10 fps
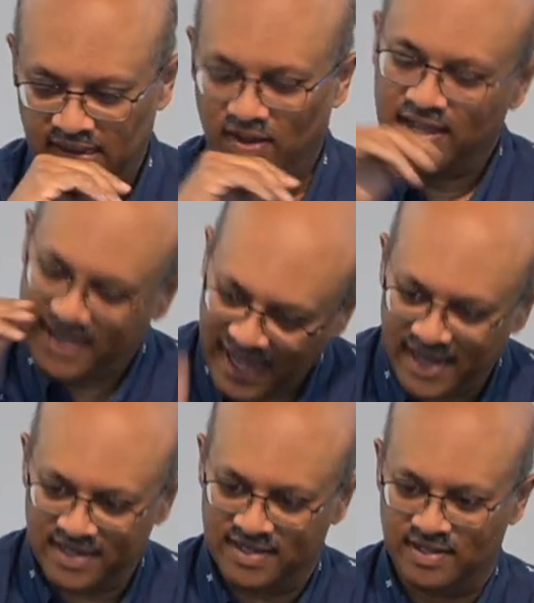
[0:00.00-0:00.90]
Now,
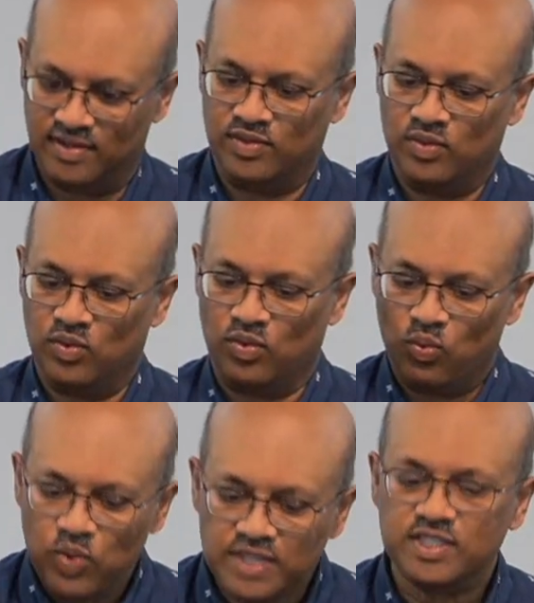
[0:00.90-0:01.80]
again,
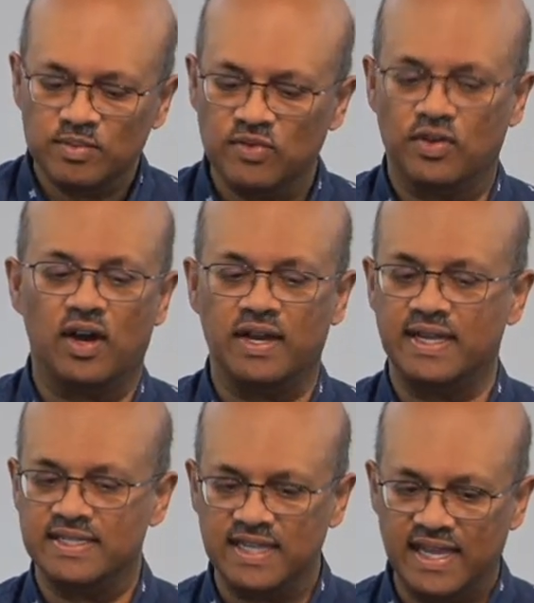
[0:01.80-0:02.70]
the wisdom of
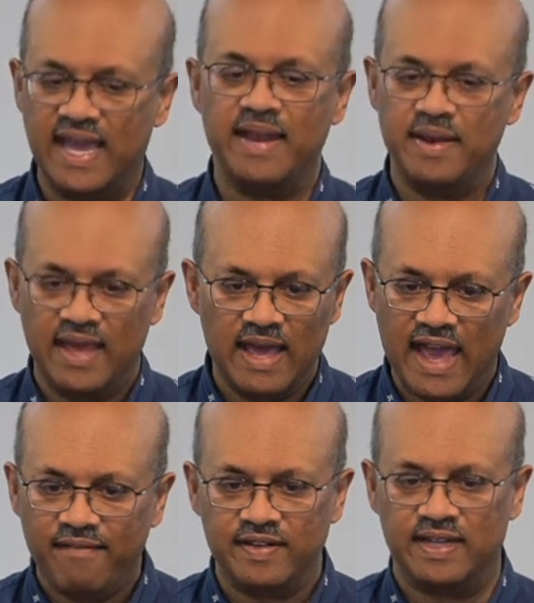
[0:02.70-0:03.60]
God is again
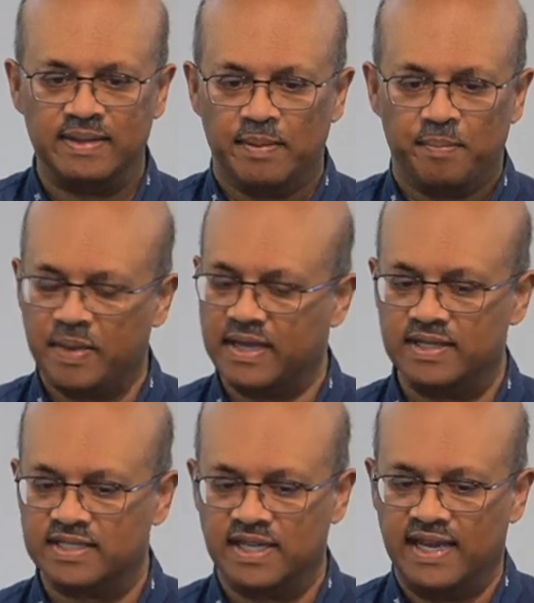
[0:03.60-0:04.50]
evident
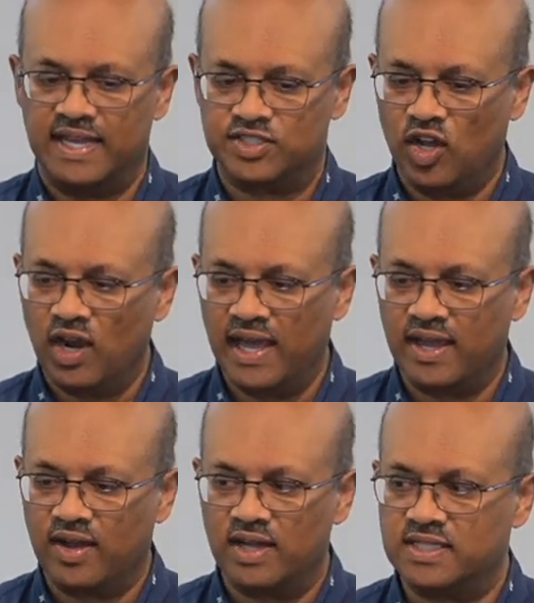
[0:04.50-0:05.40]
because it's not
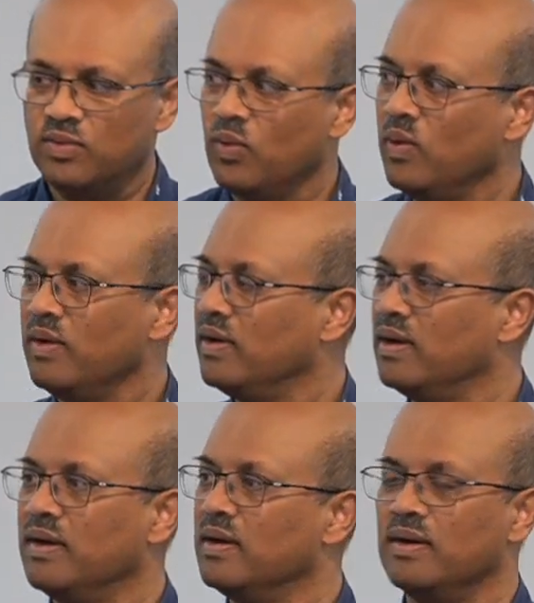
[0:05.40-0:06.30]
like God said, Well, what?
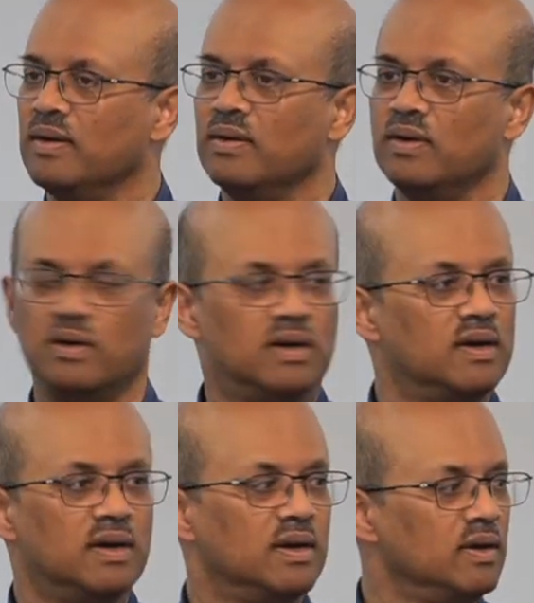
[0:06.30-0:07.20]

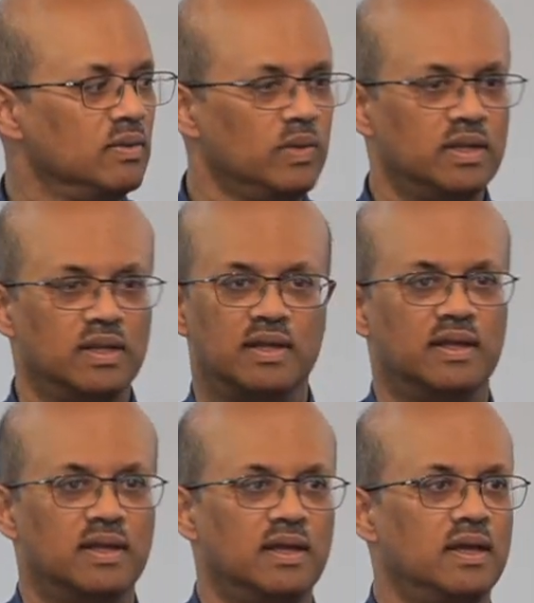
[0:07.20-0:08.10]
what
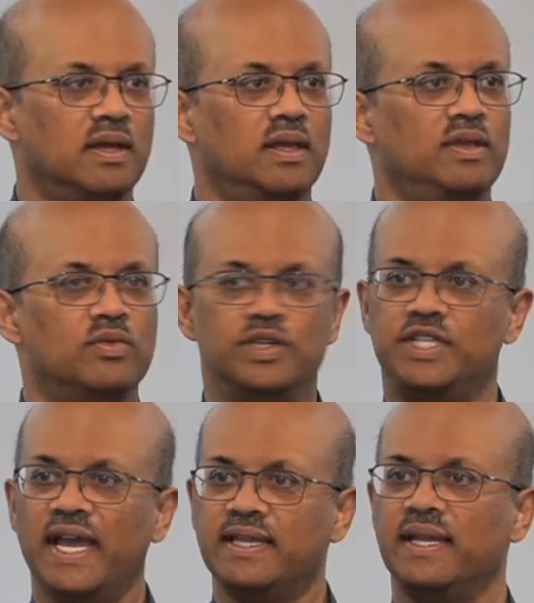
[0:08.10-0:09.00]
you
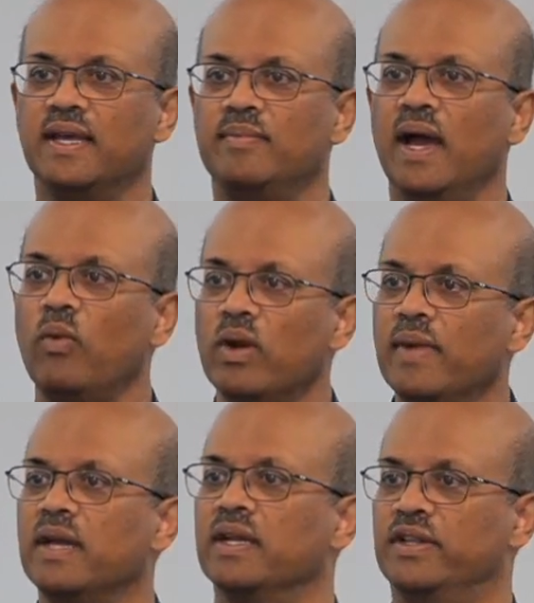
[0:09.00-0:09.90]
rejected him. Now,
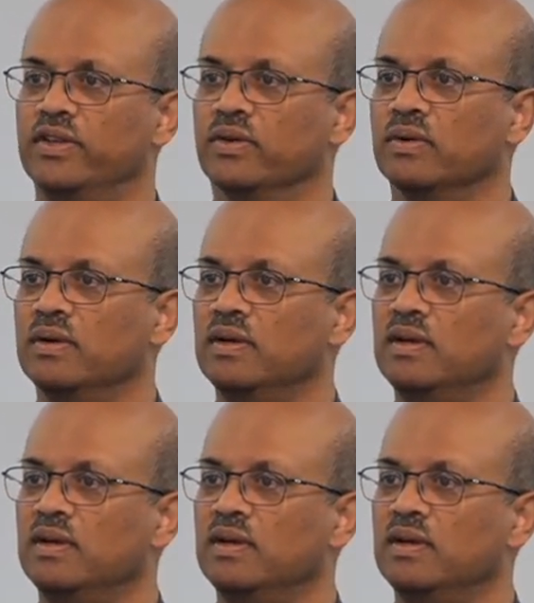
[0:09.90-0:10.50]
what am I going to do?